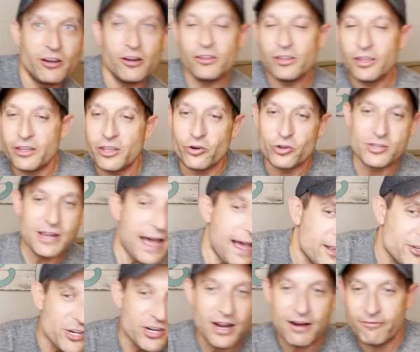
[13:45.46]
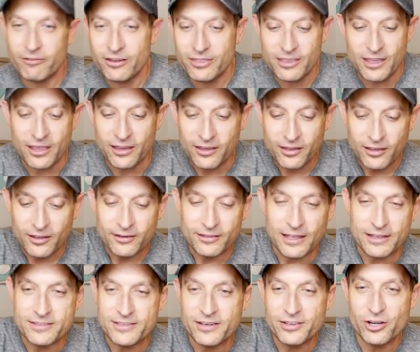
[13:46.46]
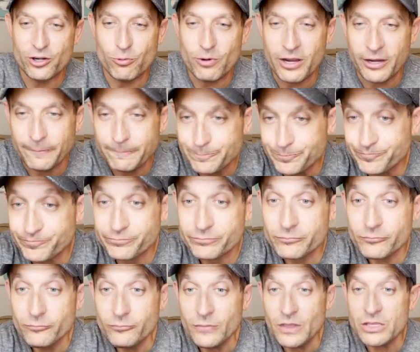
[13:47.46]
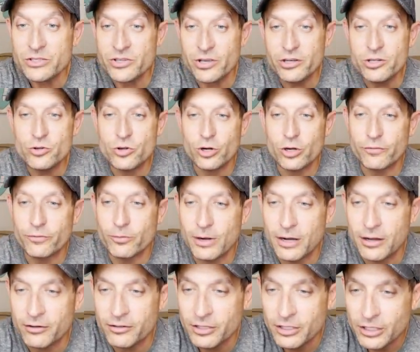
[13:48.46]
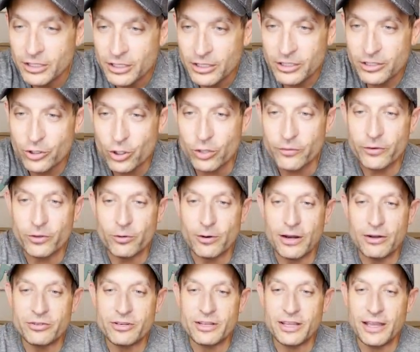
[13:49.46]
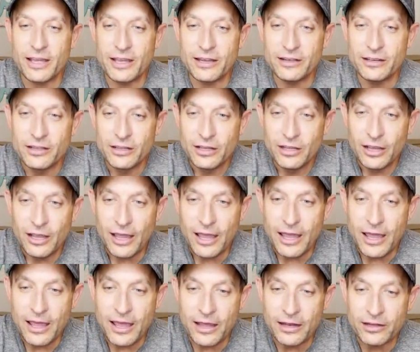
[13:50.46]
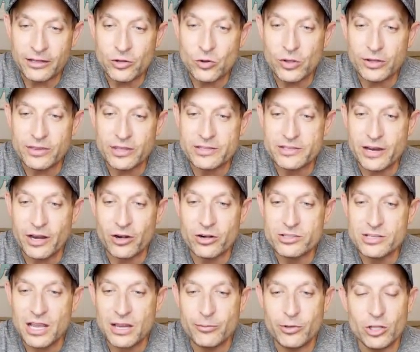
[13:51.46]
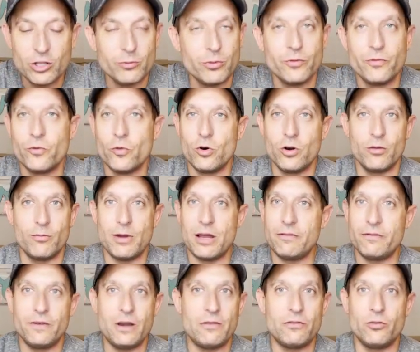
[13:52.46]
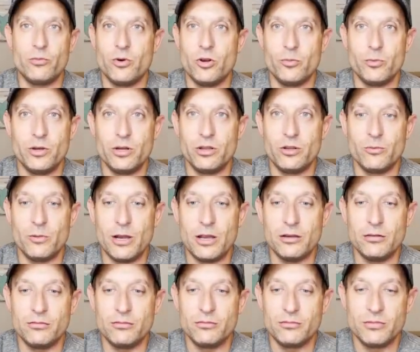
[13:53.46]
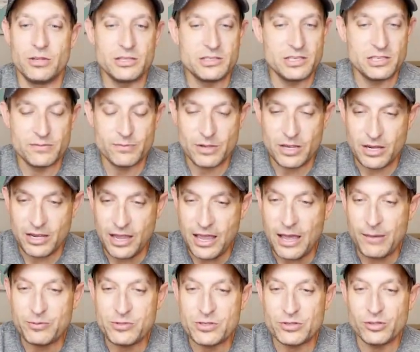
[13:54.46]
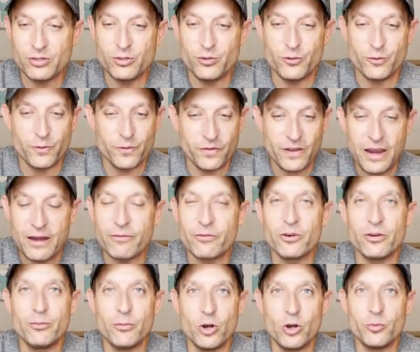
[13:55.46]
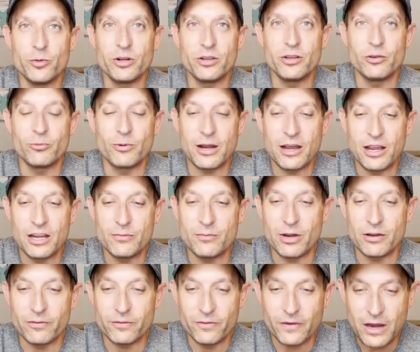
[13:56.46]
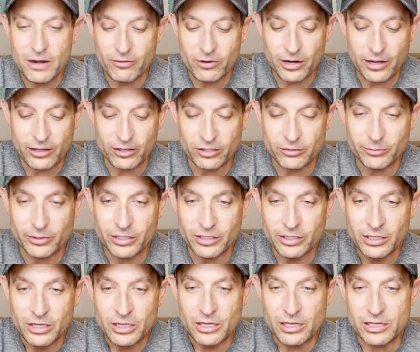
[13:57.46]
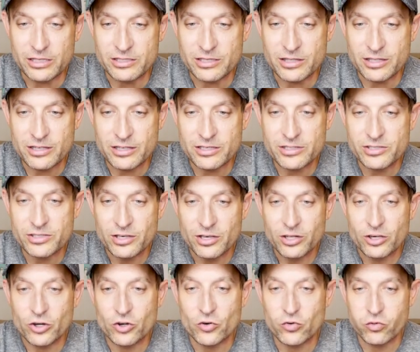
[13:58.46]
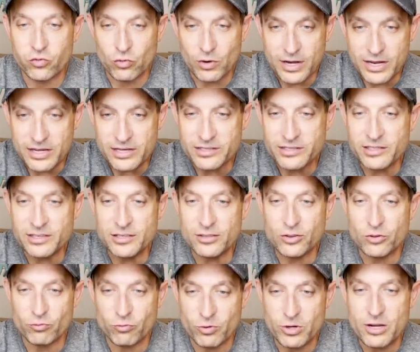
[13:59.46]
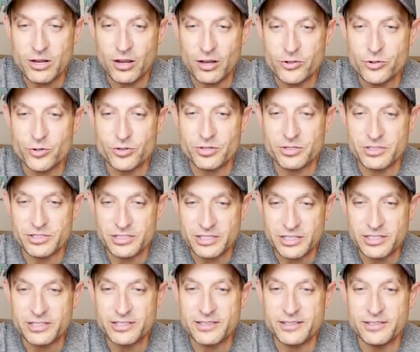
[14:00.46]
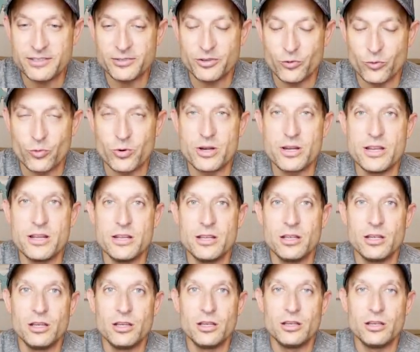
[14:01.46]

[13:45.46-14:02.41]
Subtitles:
know, like you're dodging everything that's in your way. So then you curving around again, and you get this airtime hill before my favorite moment in the ride. This is my absolute favorite moment in the ride. My favorite element is this crazy 360-degree